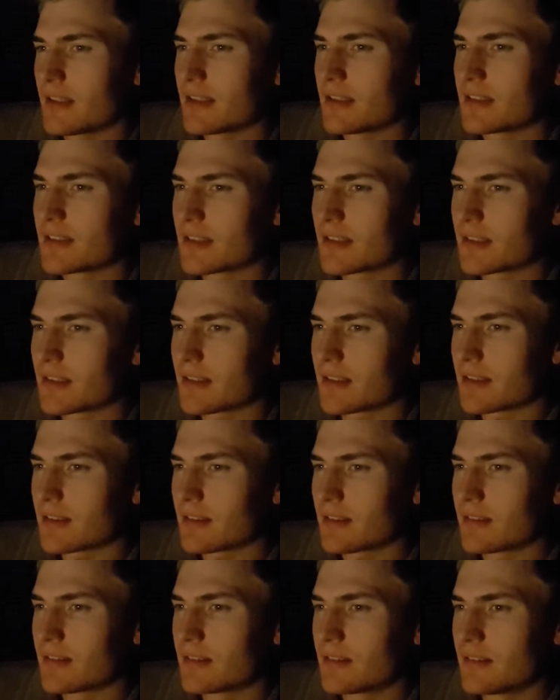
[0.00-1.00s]
is like
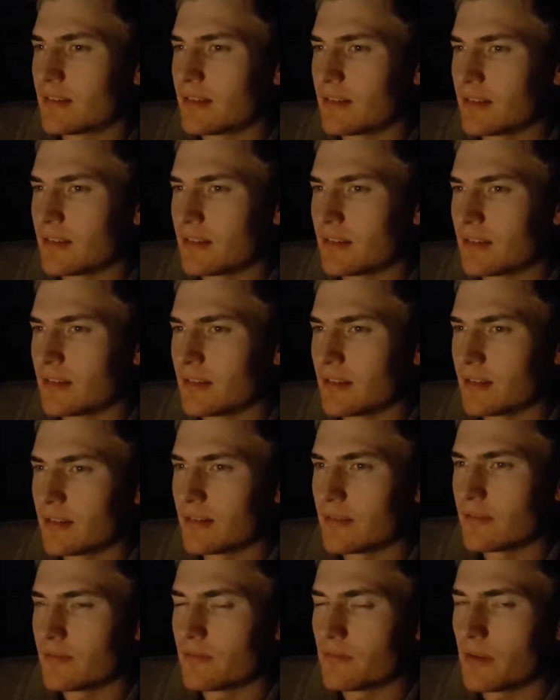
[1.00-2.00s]

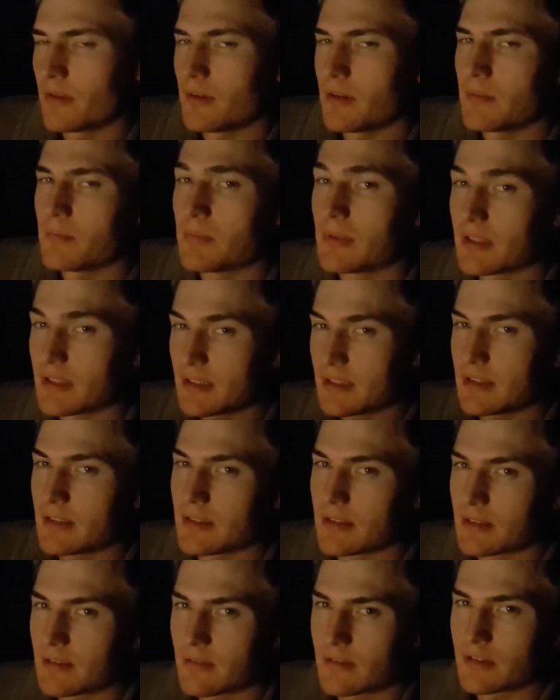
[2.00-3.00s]
very busy
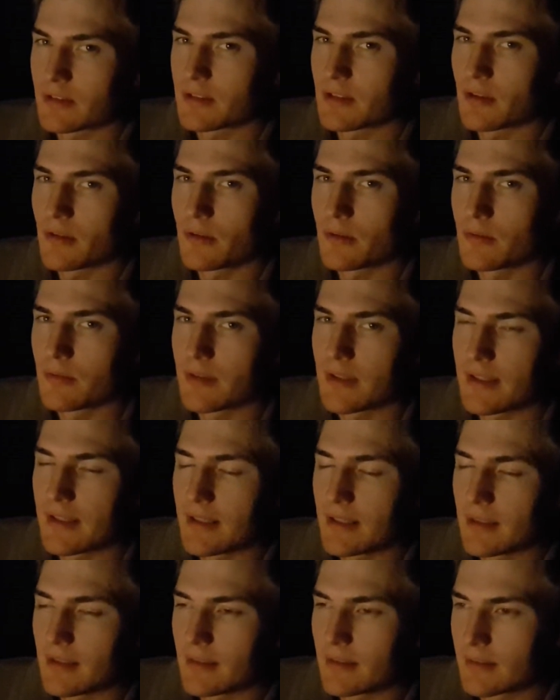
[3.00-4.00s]
across the whole
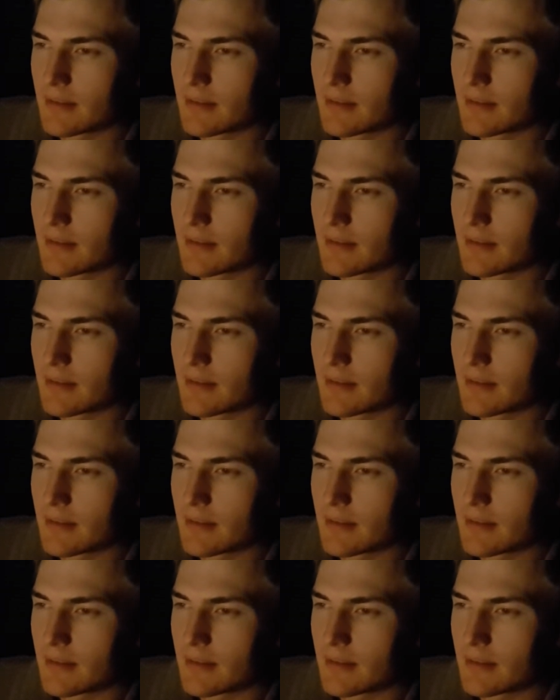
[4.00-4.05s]
day.